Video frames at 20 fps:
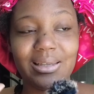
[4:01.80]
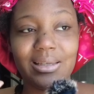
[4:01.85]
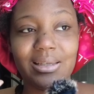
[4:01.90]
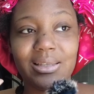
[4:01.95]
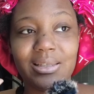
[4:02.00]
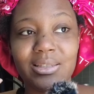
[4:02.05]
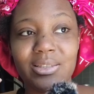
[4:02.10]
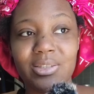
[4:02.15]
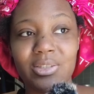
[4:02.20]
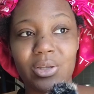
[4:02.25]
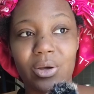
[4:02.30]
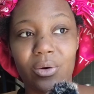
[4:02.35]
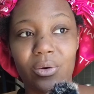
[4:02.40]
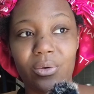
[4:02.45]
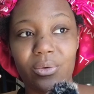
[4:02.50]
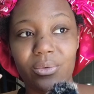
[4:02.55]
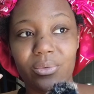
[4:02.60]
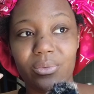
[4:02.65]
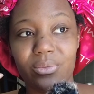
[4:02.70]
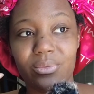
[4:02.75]

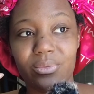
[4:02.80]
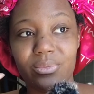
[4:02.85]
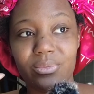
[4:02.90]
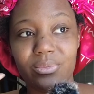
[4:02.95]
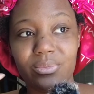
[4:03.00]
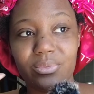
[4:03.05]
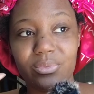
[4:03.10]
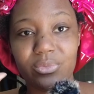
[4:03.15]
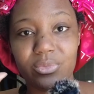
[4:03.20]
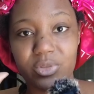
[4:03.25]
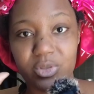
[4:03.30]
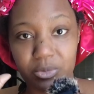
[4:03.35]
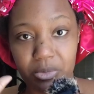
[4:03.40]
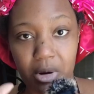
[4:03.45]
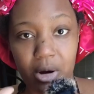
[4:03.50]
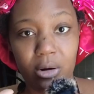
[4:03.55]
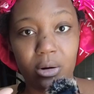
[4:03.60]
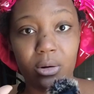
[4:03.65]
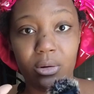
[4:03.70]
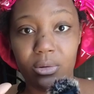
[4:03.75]
So
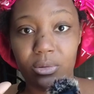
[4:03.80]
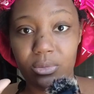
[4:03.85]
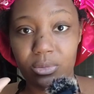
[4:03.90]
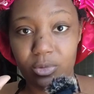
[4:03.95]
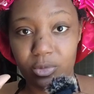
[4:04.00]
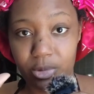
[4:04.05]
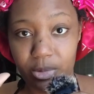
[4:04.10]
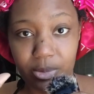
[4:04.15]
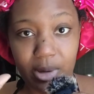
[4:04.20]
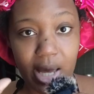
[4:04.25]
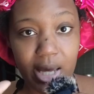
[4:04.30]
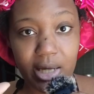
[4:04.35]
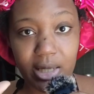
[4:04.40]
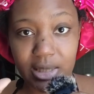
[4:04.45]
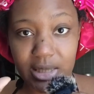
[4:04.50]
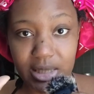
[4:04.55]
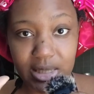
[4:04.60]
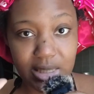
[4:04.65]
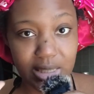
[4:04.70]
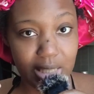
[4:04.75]
tomorrow we'll be back in
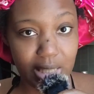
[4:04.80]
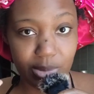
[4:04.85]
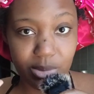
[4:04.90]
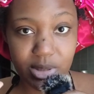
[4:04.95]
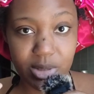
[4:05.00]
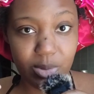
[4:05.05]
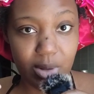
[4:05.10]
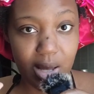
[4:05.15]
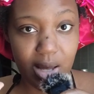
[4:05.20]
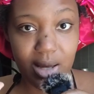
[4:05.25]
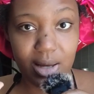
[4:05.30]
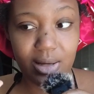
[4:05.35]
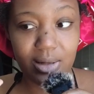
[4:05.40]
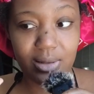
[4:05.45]
the same spot.